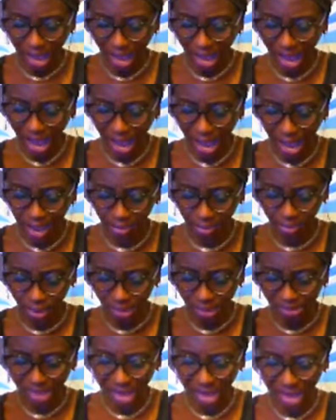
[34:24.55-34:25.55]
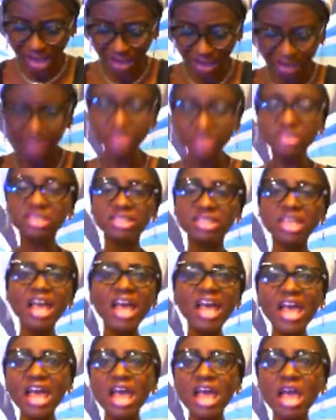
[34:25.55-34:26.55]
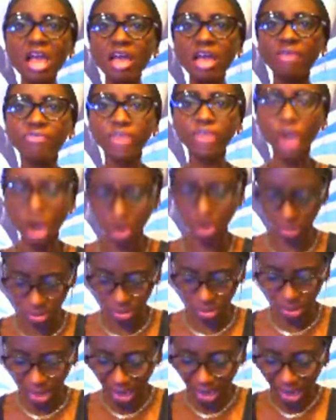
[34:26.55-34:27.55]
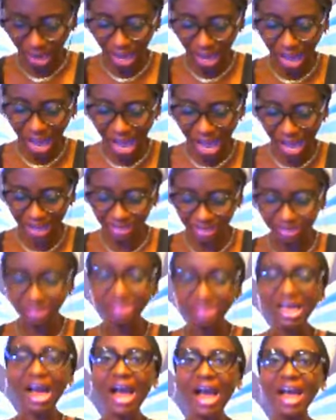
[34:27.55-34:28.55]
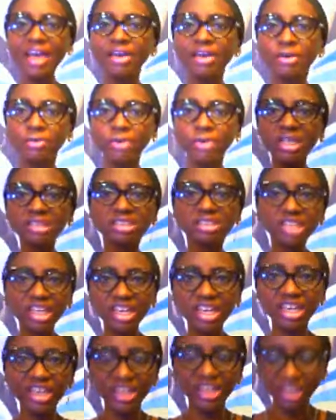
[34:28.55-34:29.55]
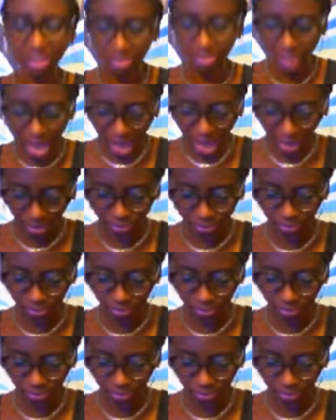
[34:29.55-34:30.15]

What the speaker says: am thy Savior and thy Redeemer.